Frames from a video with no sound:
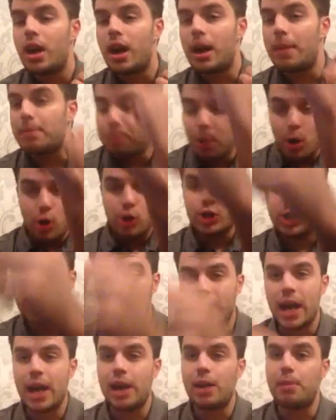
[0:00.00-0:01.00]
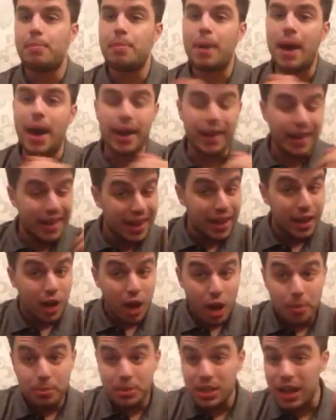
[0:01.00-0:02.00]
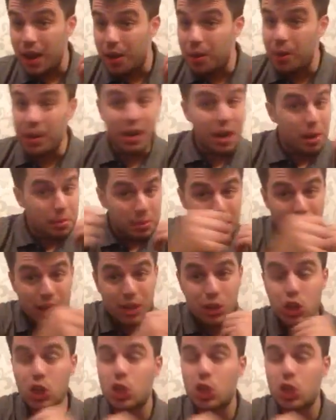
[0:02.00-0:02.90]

and pushes Callum back, and then comes out